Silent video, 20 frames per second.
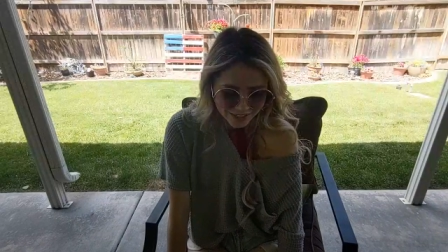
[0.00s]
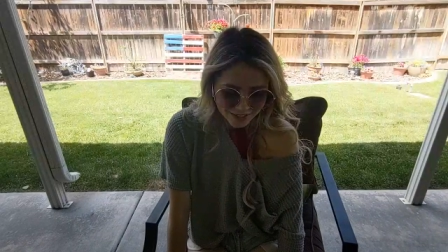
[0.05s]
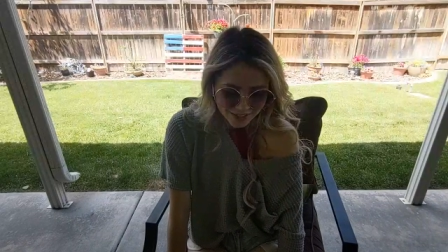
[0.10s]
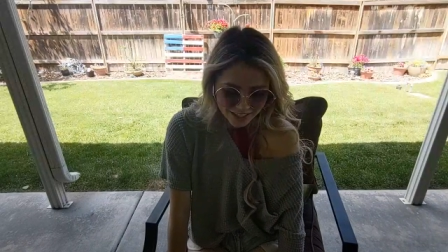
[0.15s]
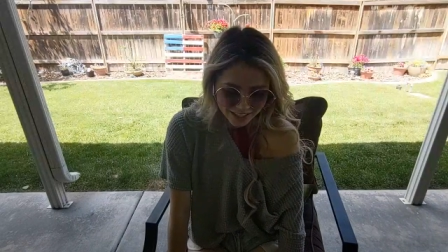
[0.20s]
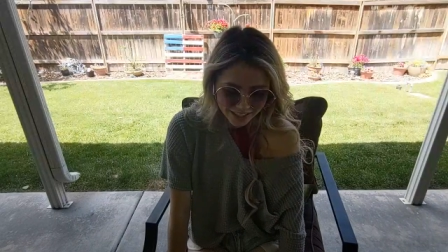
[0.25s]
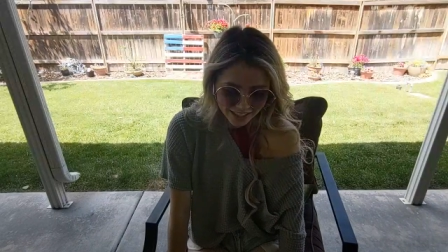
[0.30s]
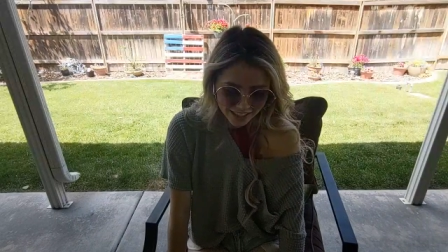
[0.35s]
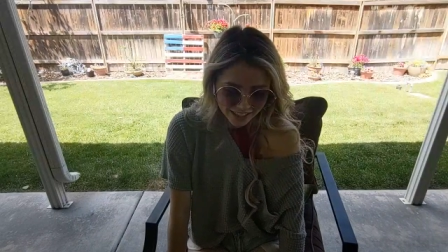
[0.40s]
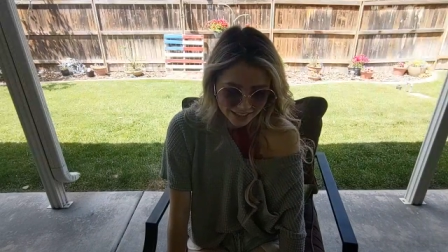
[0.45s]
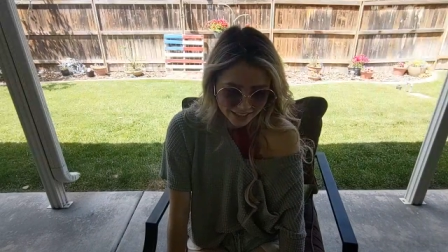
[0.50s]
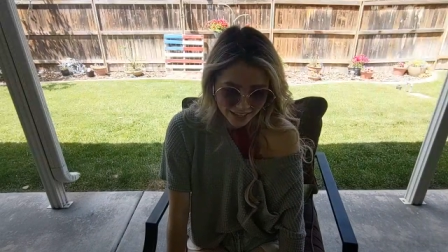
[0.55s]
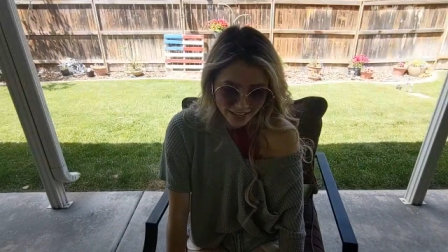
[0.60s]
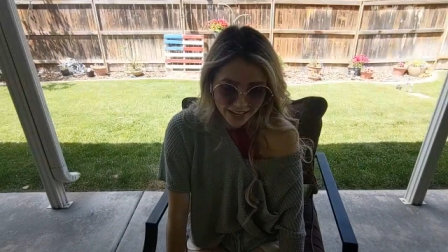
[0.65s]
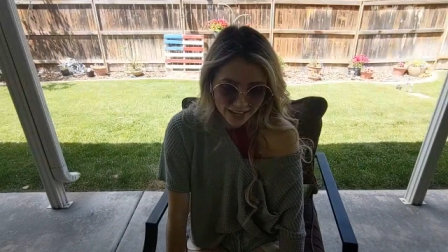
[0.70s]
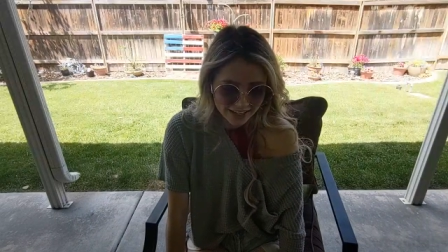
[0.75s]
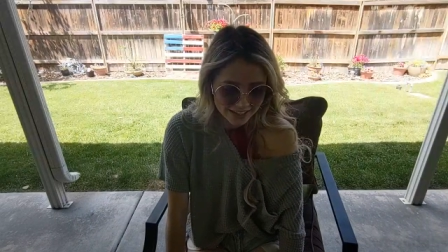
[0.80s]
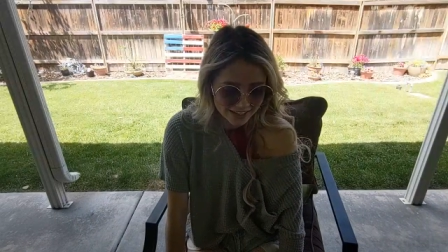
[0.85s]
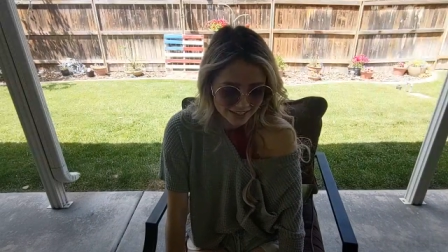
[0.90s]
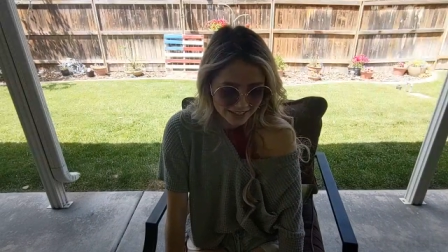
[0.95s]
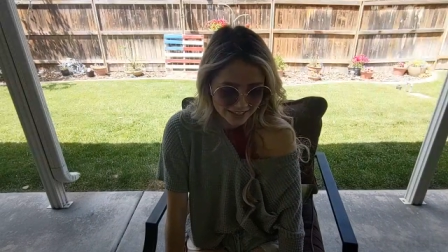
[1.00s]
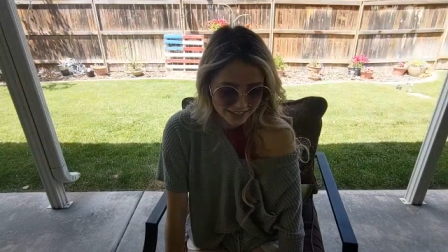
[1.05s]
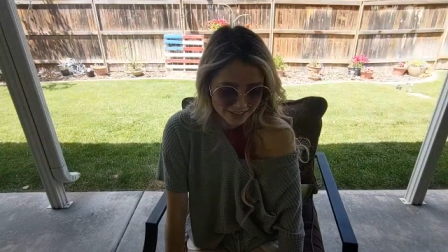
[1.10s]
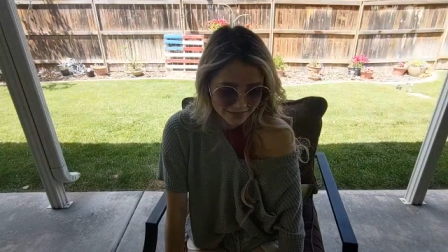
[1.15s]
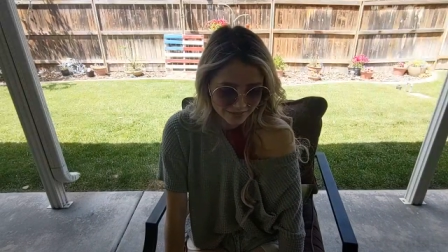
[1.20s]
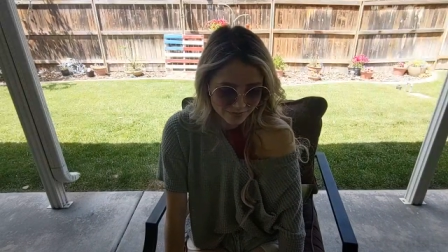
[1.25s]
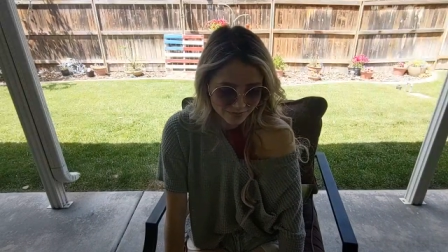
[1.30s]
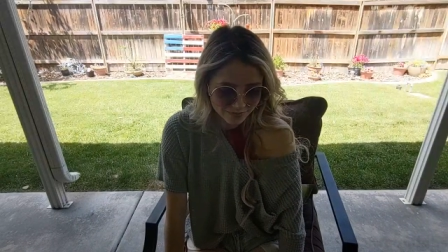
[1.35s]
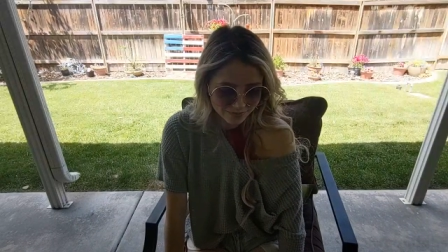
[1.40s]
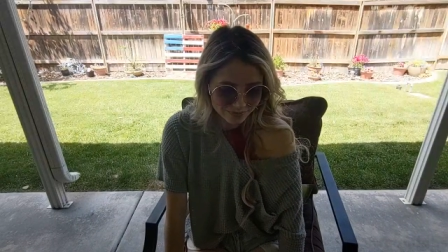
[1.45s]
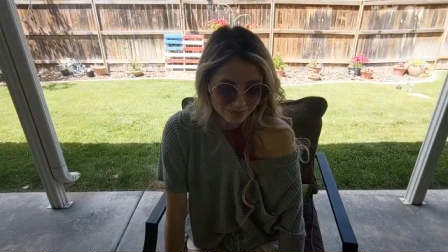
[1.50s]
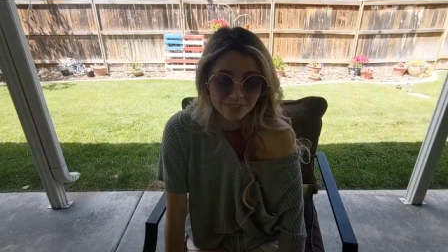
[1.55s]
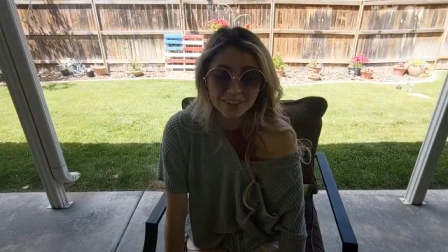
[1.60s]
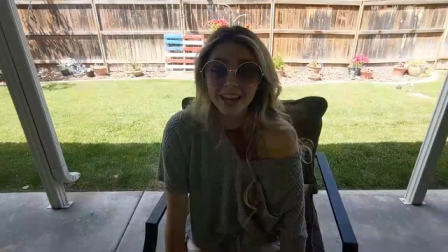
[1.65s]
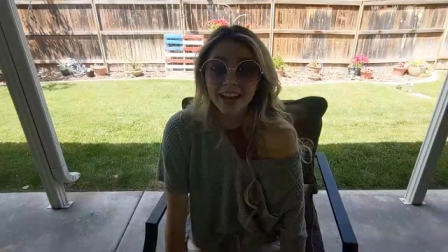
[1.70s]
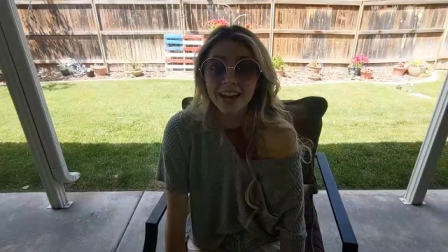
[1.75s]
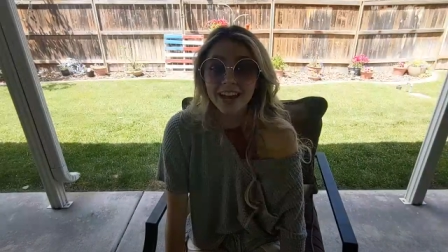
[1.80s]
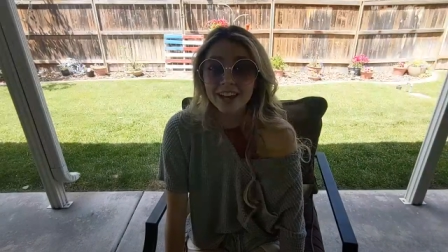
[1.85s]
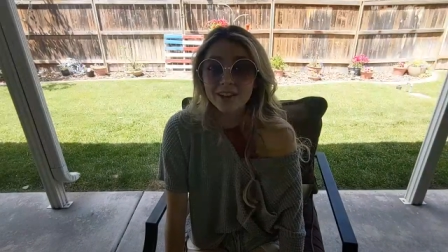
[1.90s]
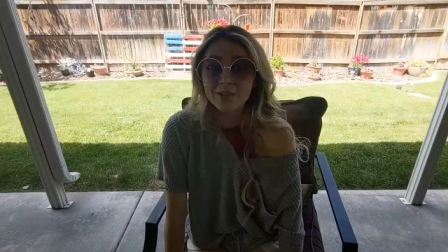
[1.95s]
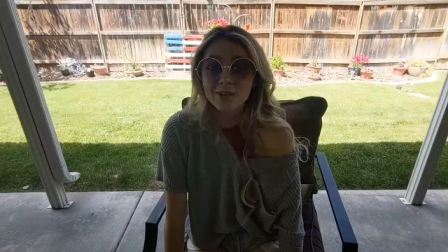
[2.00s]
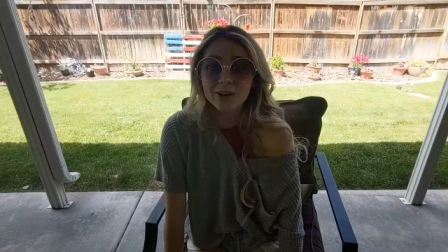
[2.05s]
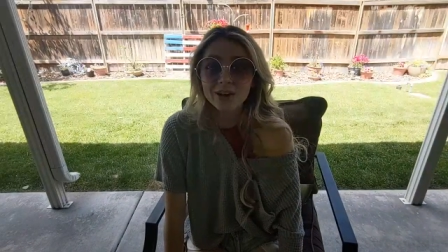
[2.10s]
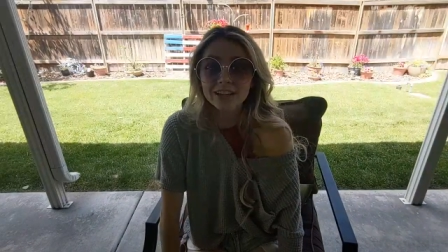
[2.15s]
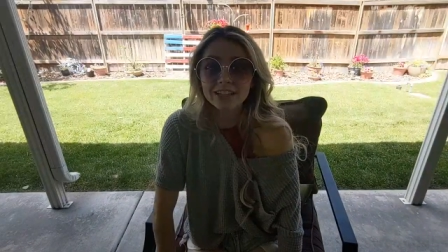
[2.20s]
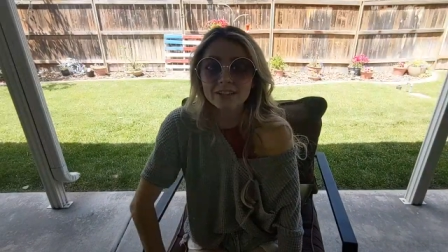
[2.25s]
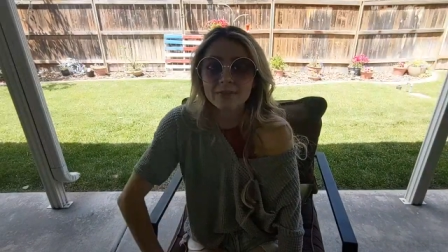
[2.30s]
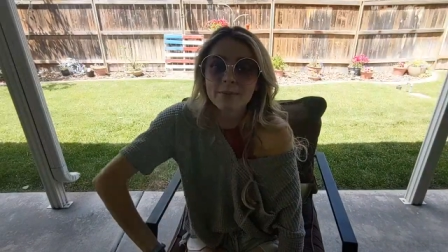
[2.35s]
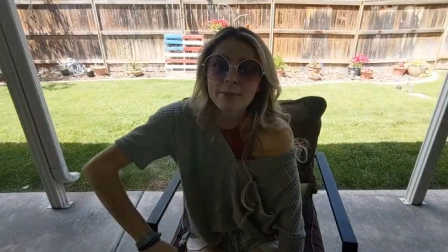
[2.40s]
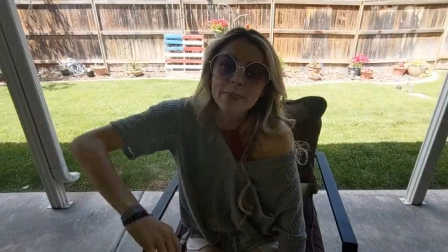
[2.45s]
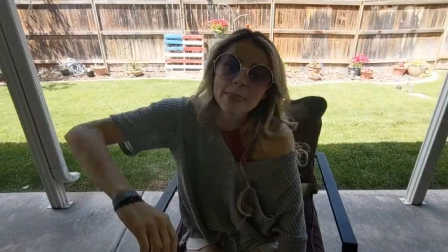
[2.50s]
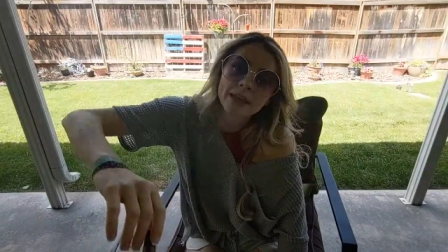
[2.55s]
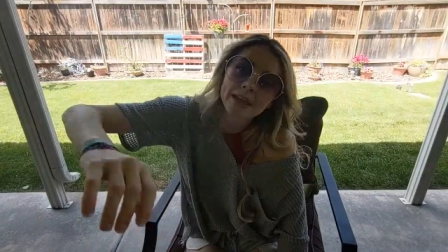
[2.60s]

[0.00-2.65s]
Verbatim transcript: it says any yes. Hi Juan.